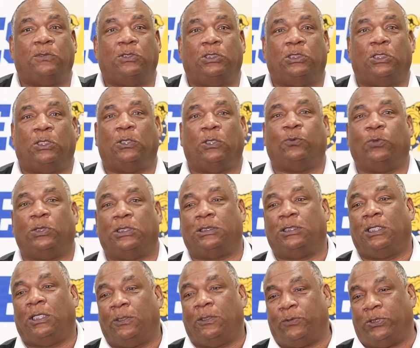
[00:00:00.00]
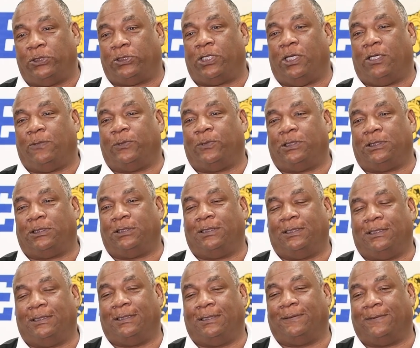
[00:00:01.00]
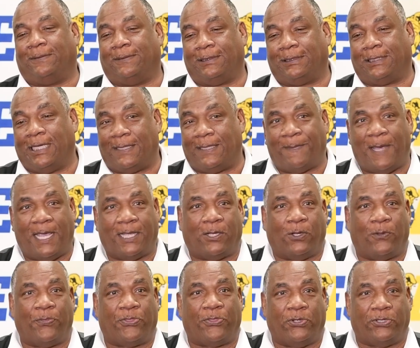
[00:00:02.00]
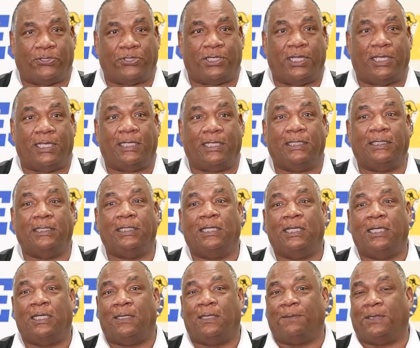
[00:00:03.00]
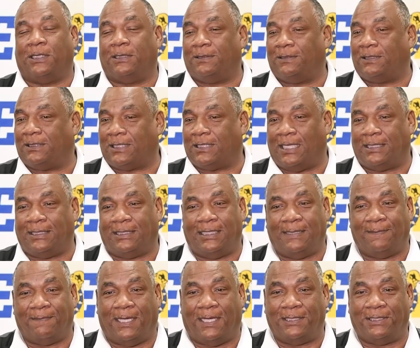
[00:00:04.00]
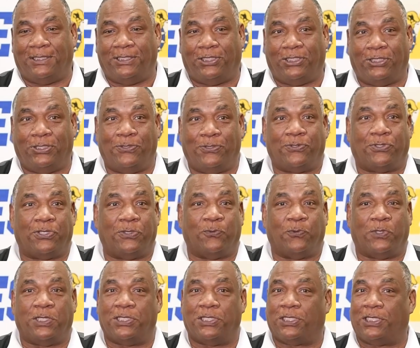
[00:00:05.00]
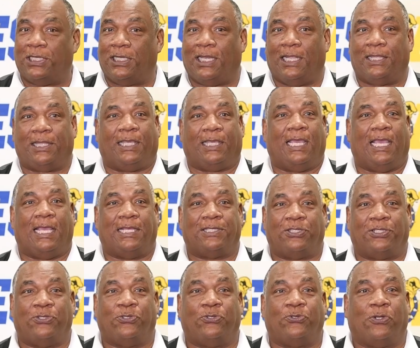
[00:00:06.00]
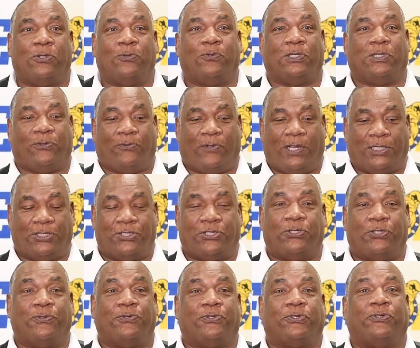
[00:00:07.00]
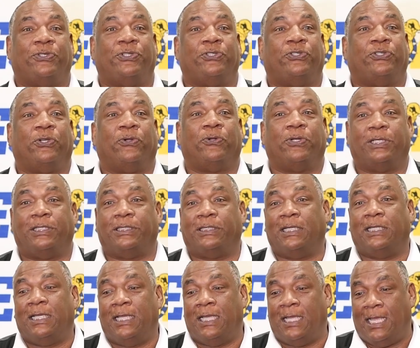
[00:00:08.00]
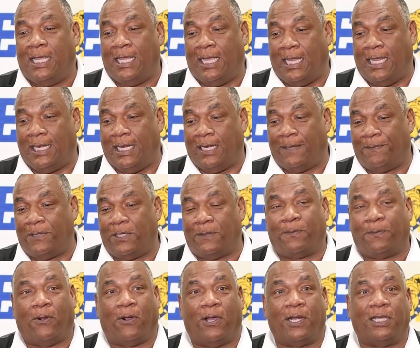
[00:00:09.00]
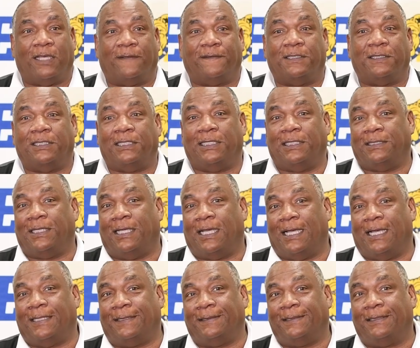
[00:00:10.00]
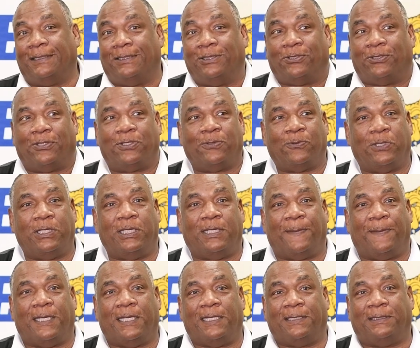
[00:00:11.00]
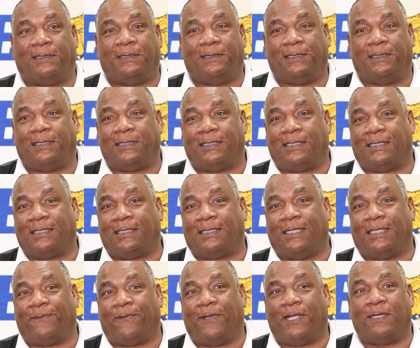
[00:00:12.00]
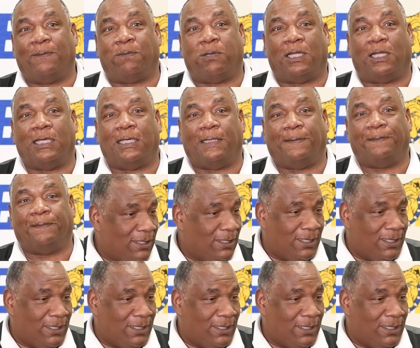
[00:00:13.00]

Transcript: We'll cut back on Thursday. But Sunday, Monday, Tuesday, Wednesday, let the guys enjoy what the regular students are enjoying and let them be a part of it and enjoy the week, man, and just get ready to play.